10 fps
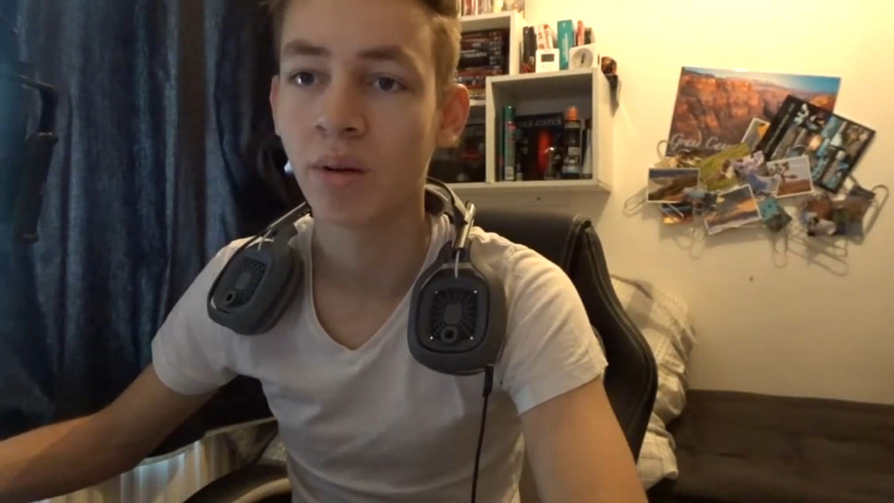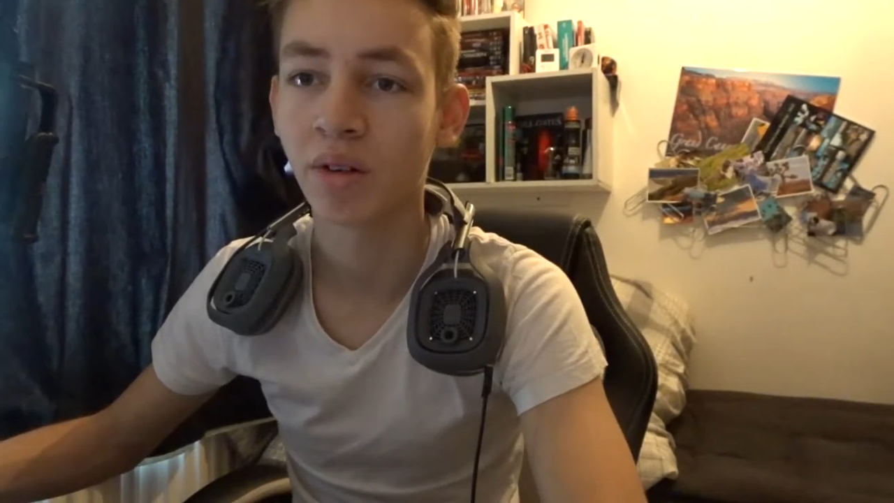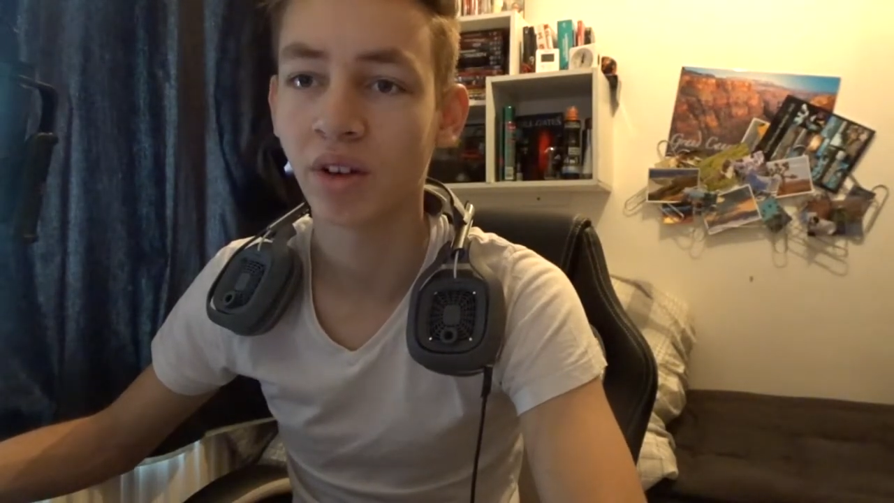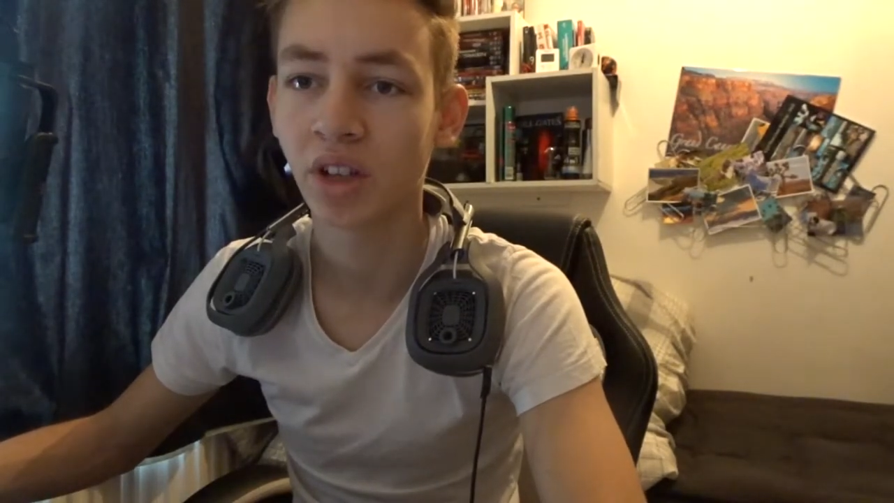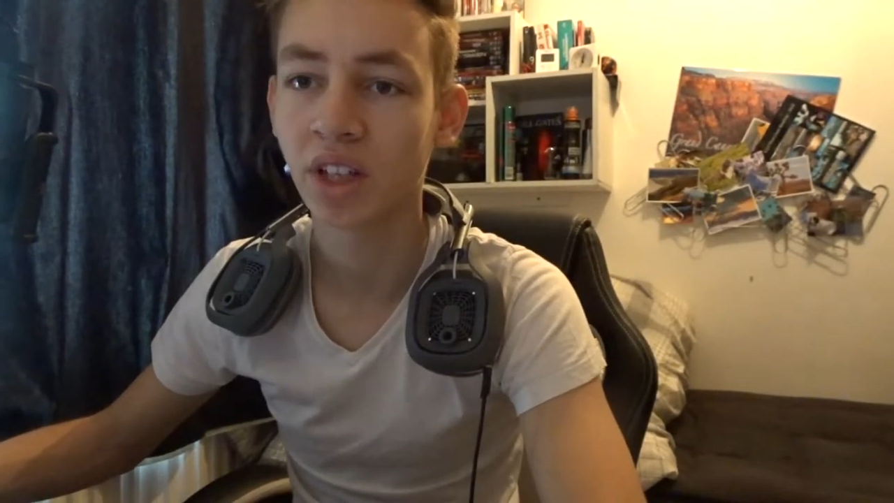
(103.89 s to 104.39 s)

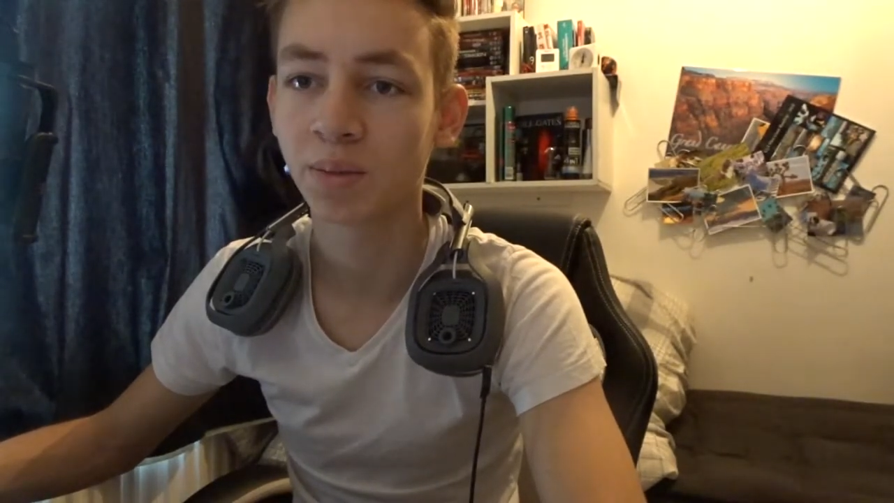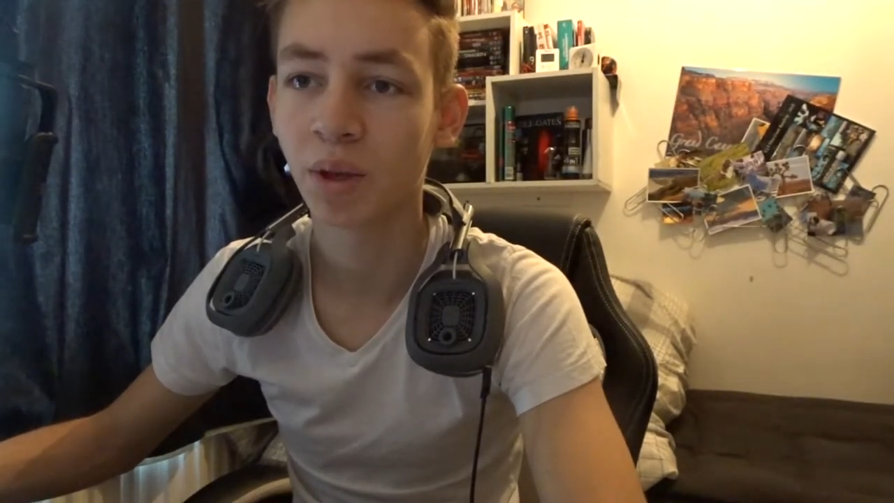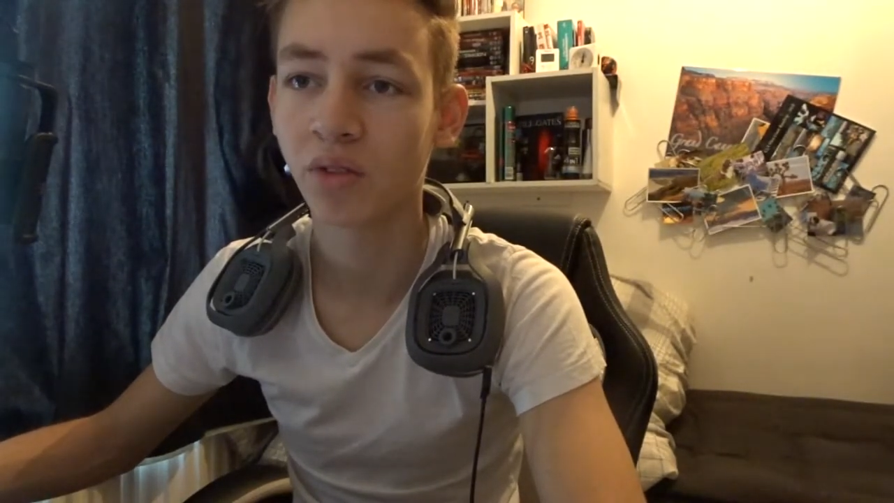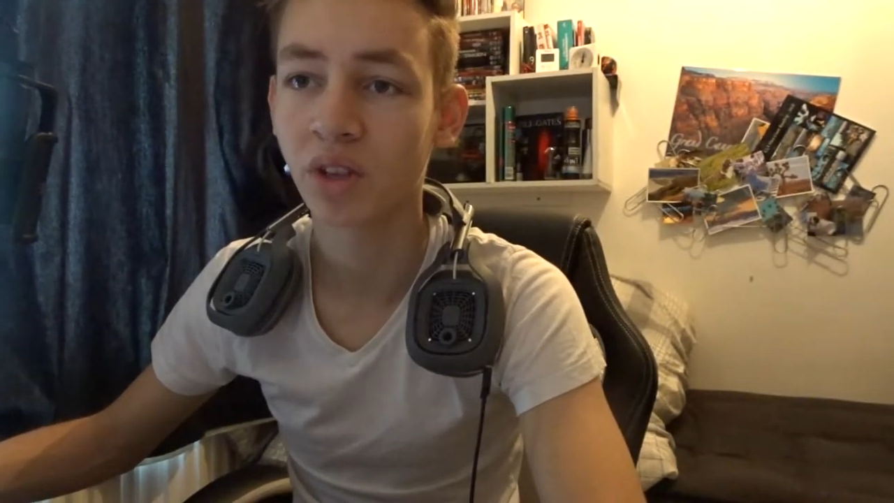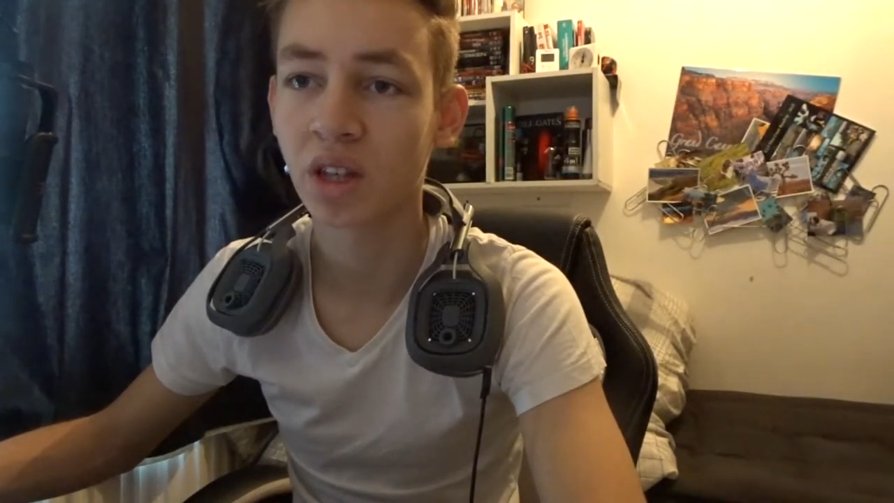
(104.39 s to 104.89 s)
If I've done this
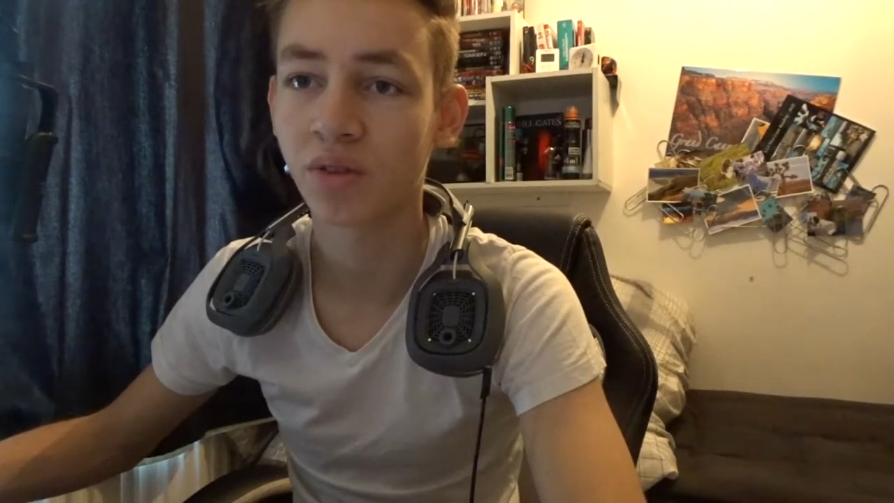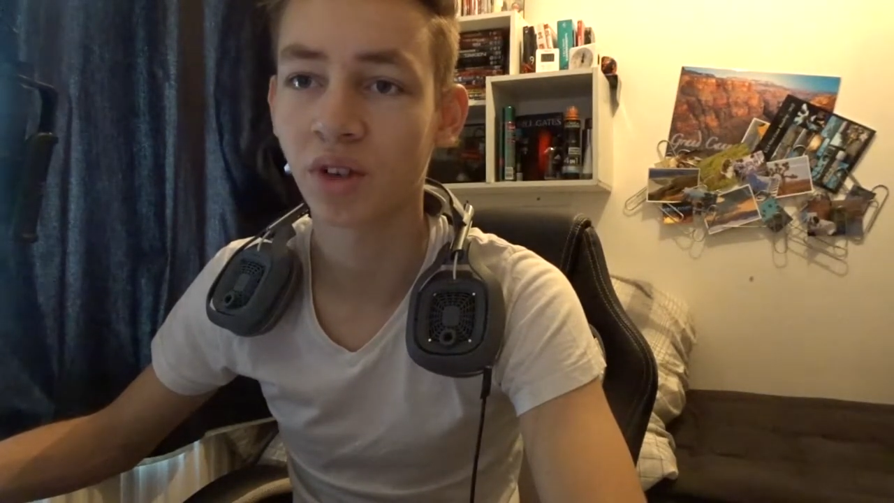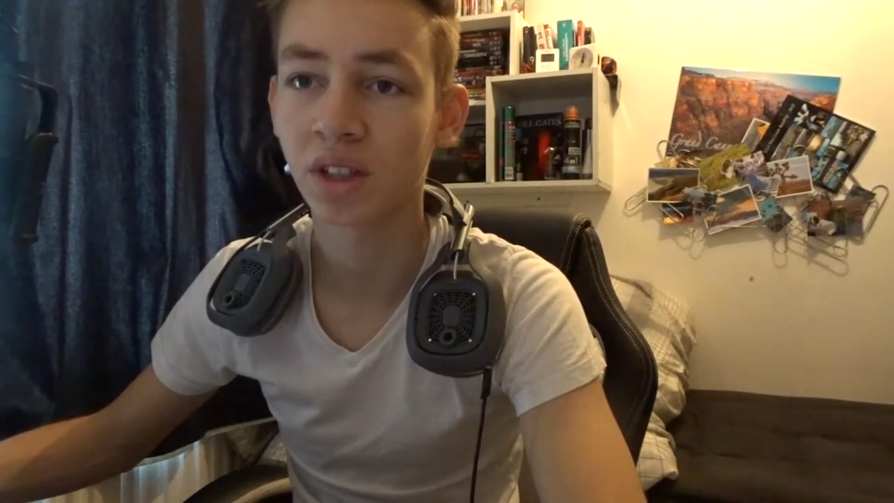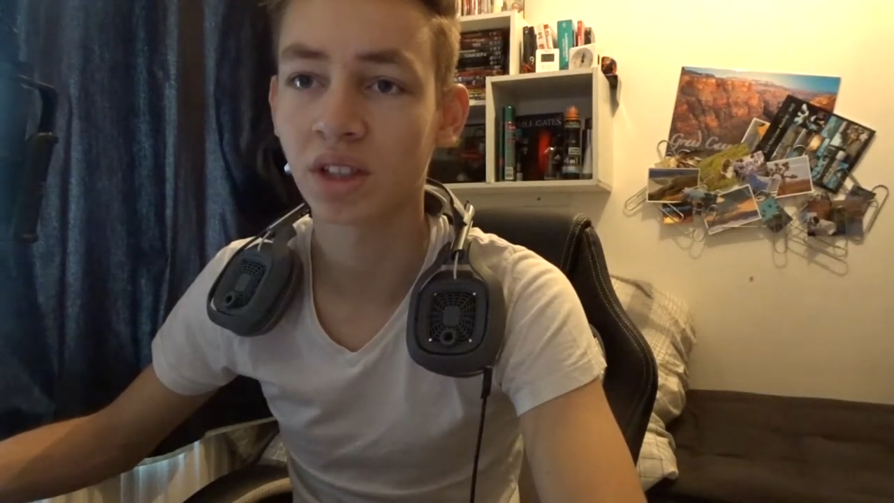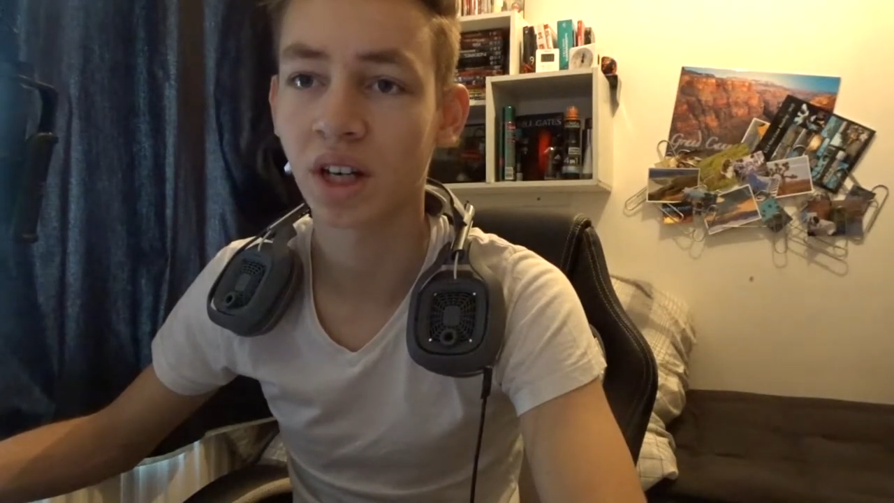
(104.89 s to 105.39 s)
perfectly the
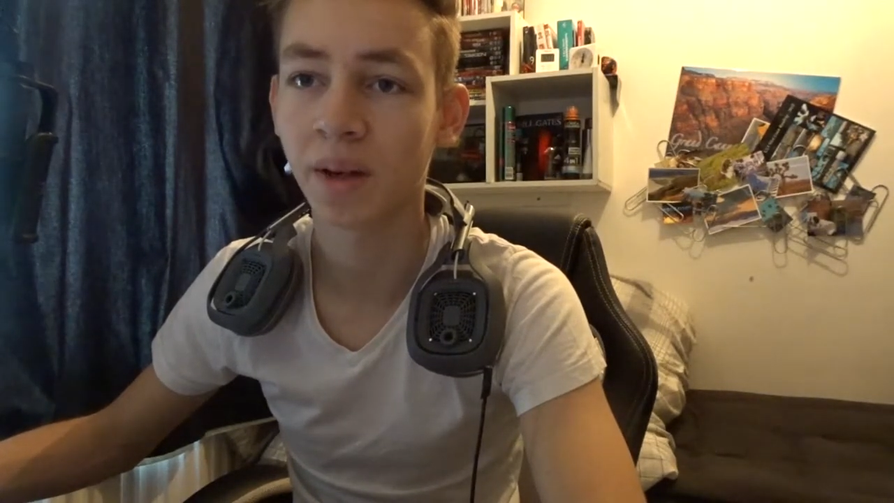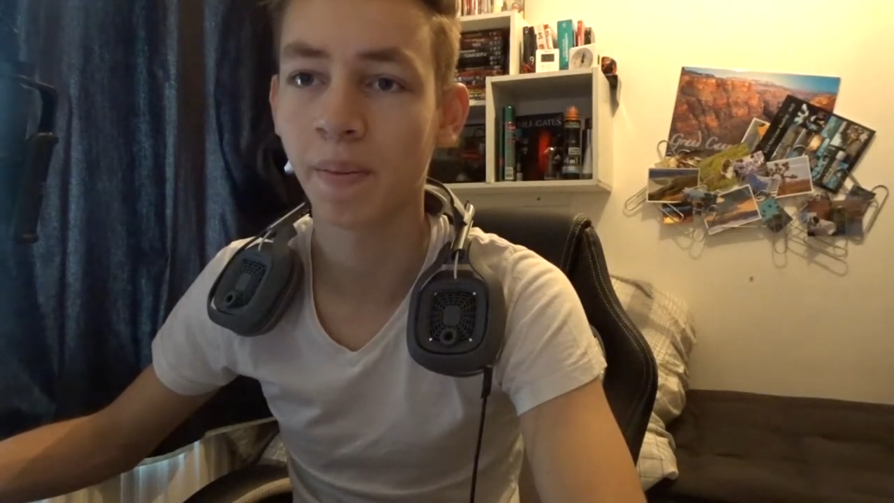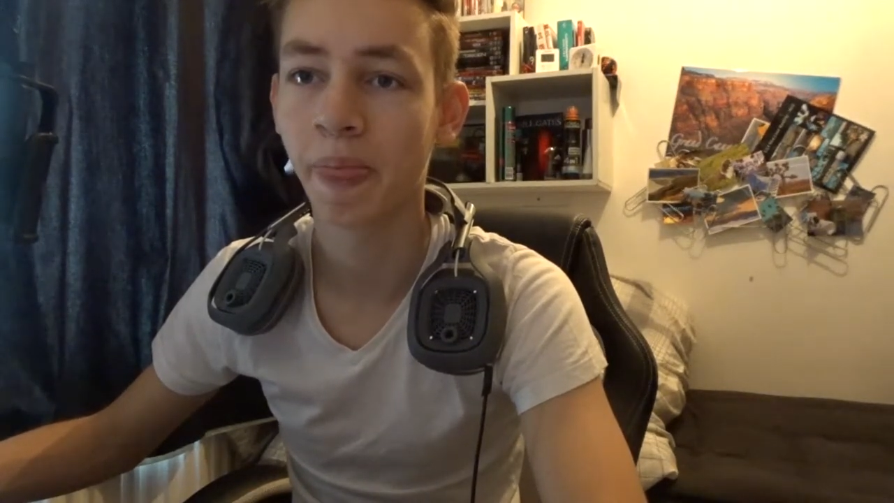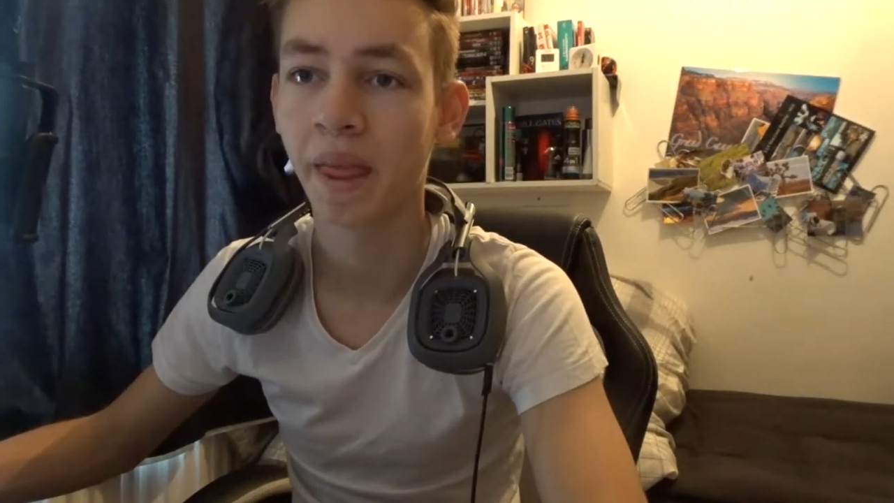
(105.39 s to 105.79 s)
first time,